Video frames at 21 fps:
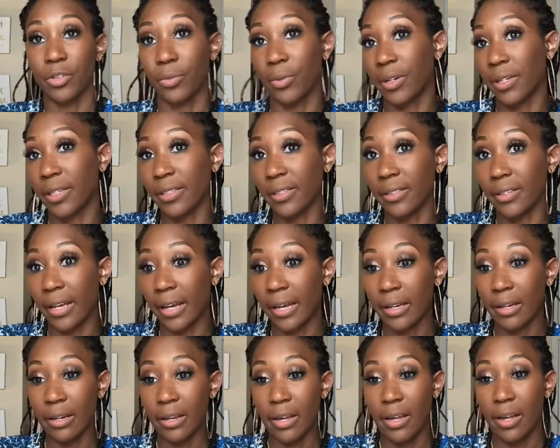you wanna
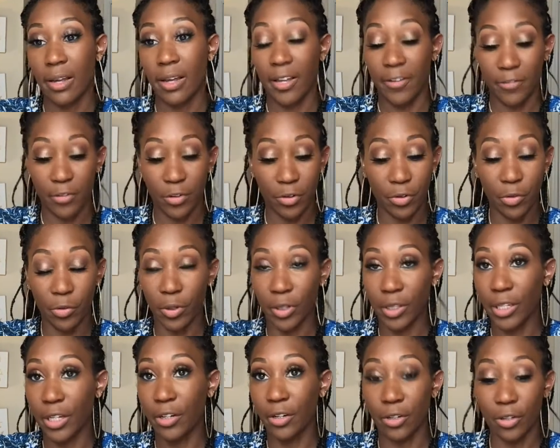set. If you're an
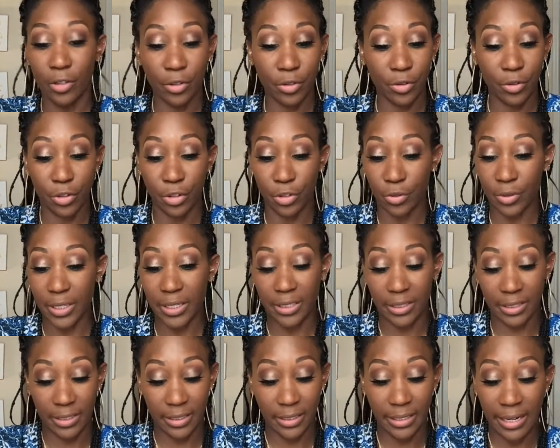oily girl, you can
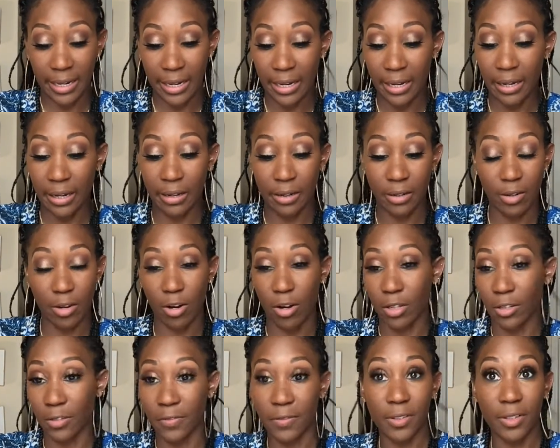stand
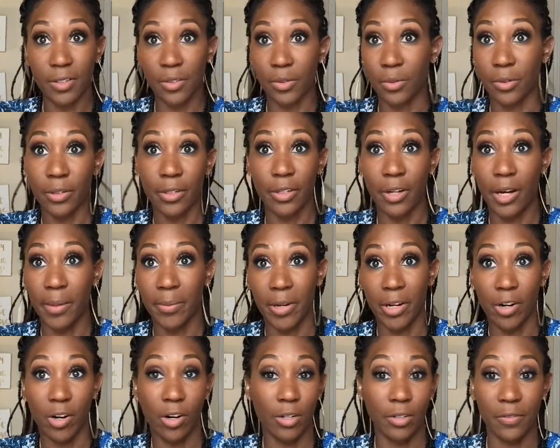all of this oil,
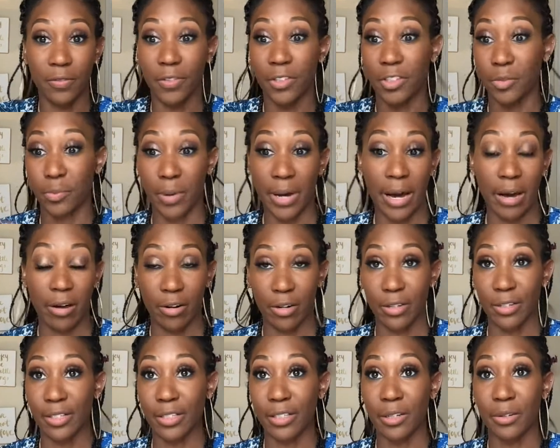all of this
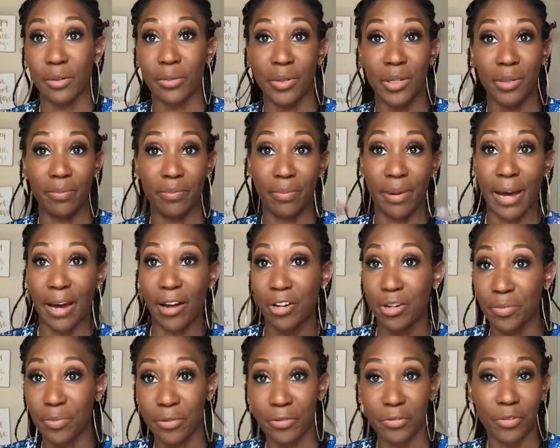powder. So we
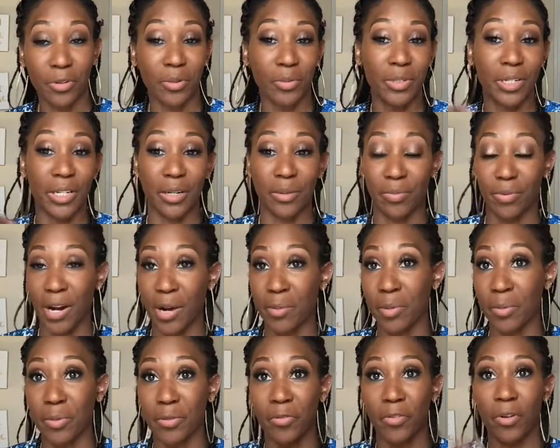powdered before, we did a primer
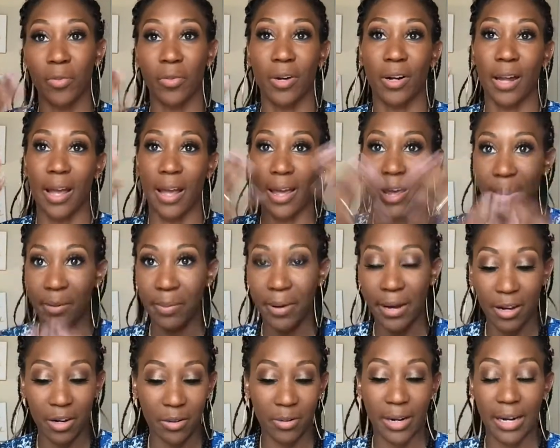before, we're gonna add
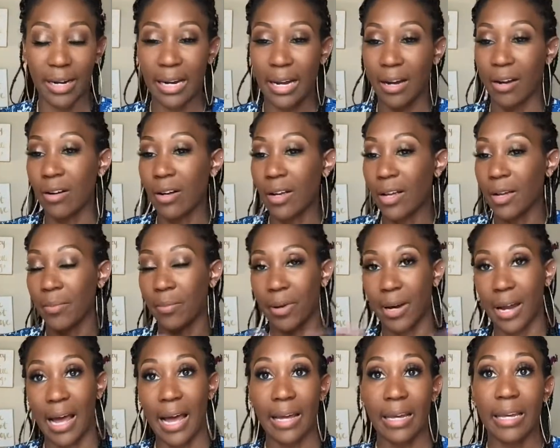powder right now,
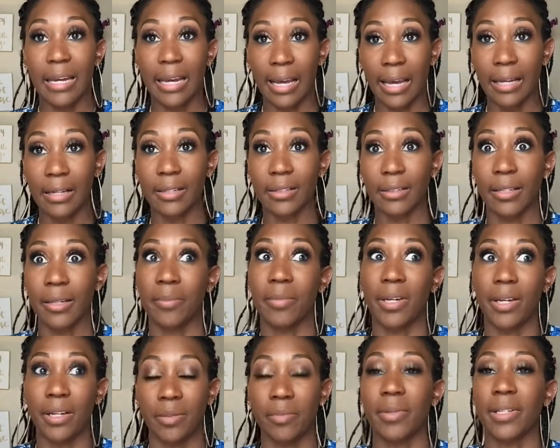but I can handle it
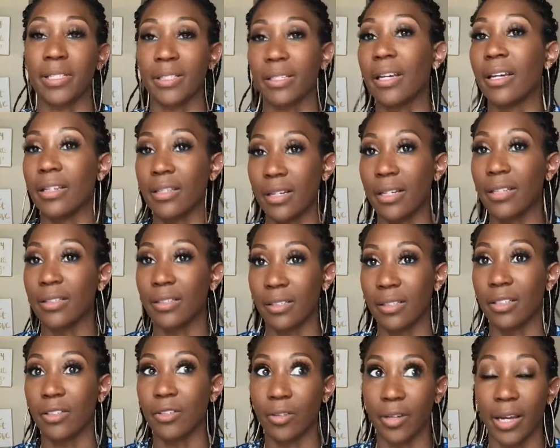because my skin does
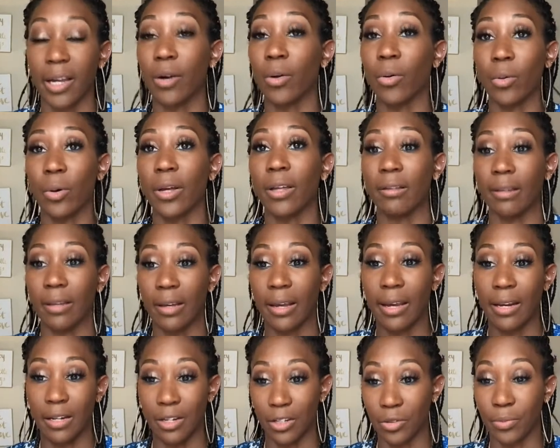still get oily
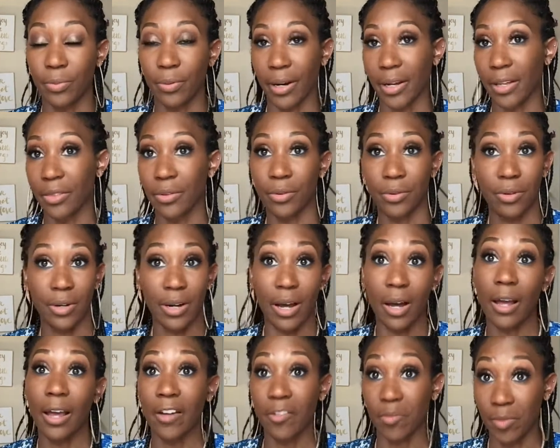and it'll break through and not
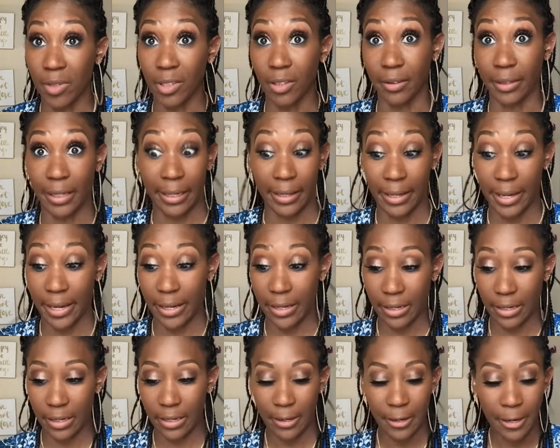have me looking
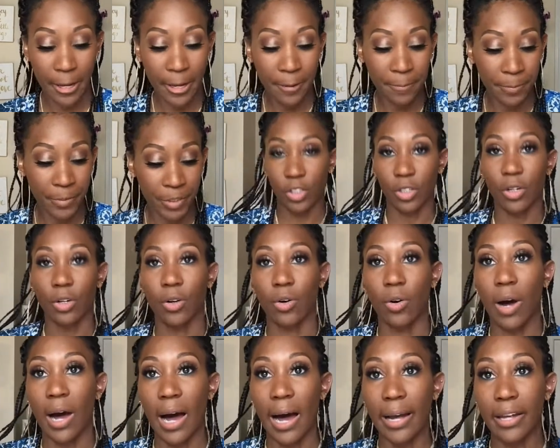cakey. So
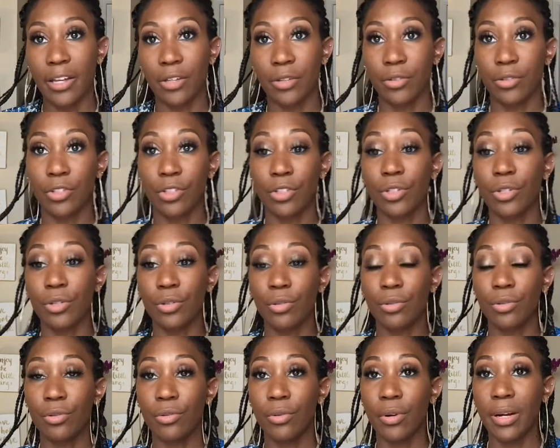I use
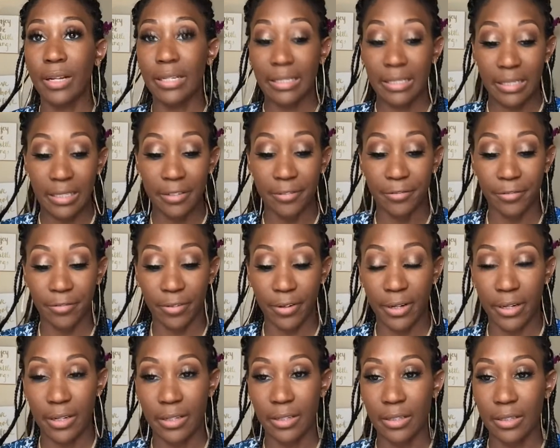two
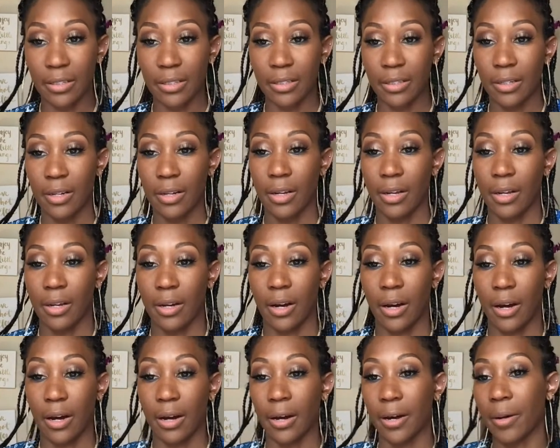different
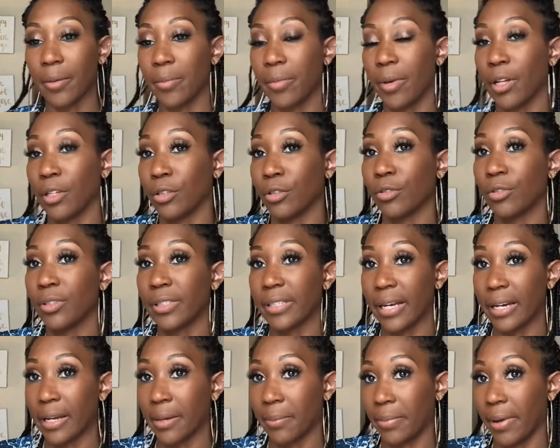loose
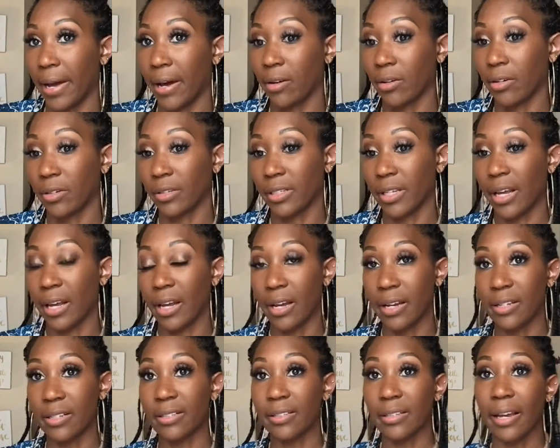setting powders.
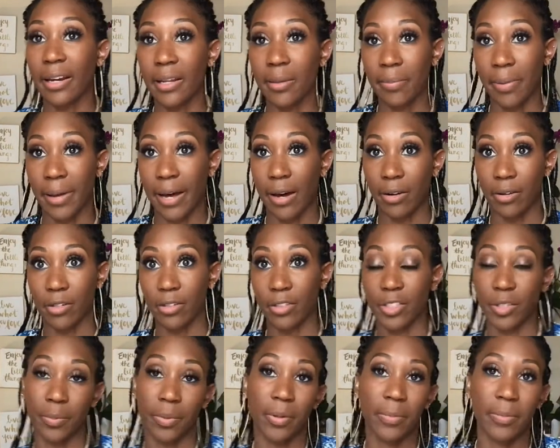And setting powders,
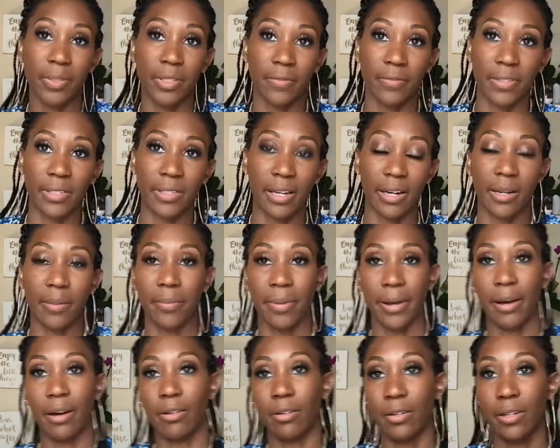the purpose of a setting
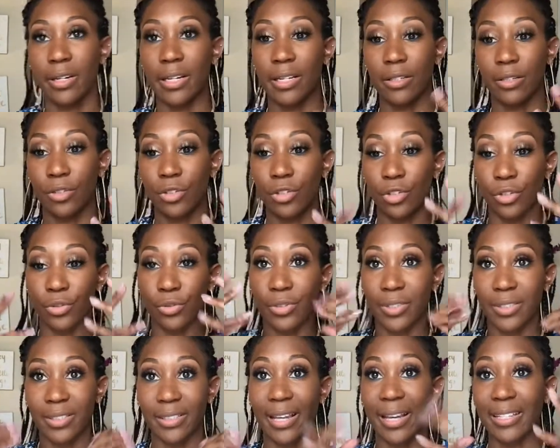powder is to
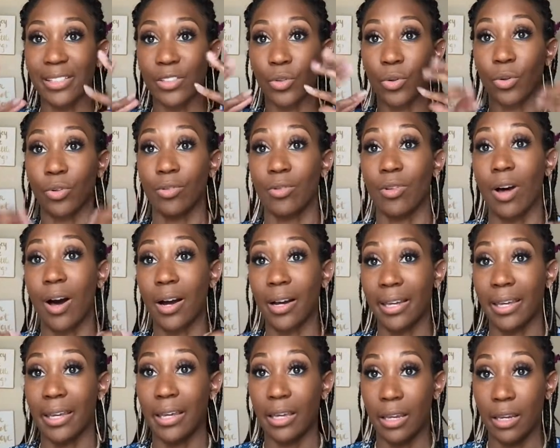set or
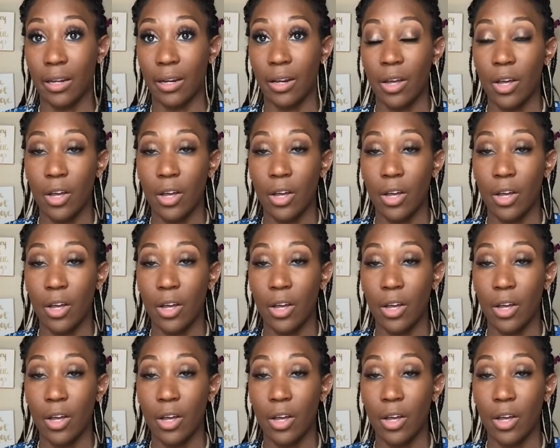lock in